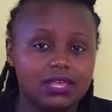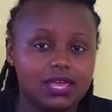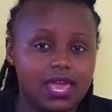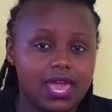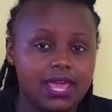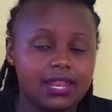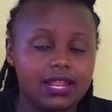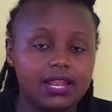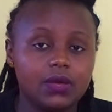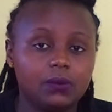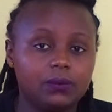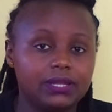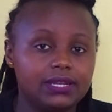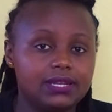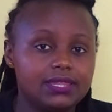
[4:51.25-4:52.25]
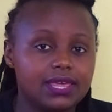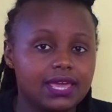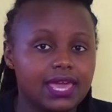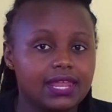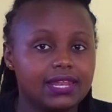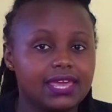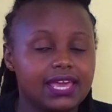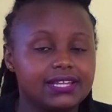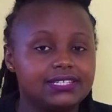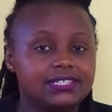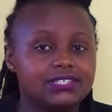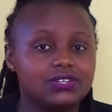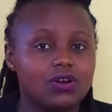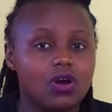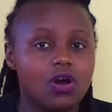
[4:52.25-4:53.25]
any liquid, they can get
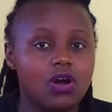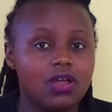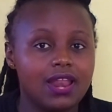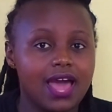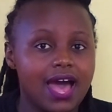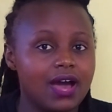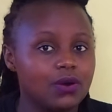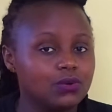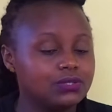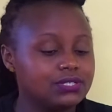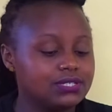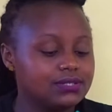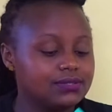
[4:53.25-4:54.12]
it all out